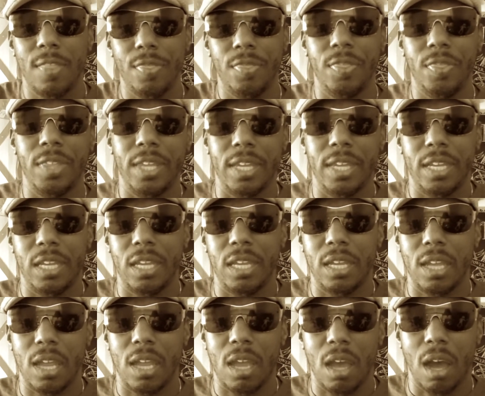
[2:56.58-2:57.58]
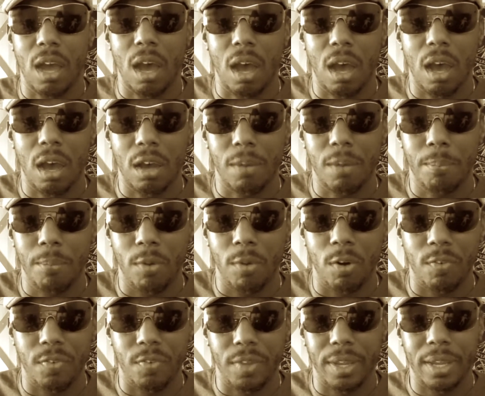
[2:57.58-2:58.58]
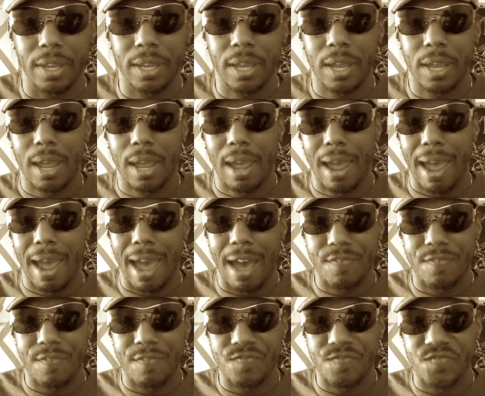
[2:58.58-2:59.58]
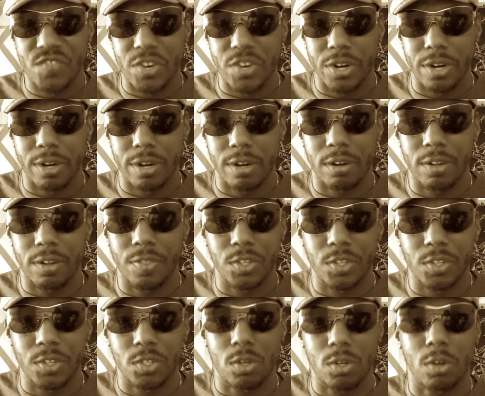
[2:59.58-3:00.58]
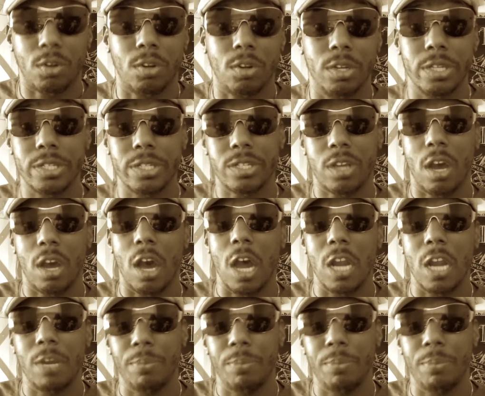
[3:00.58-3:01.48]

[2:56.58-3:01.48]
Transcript: the movie after the Joker is caught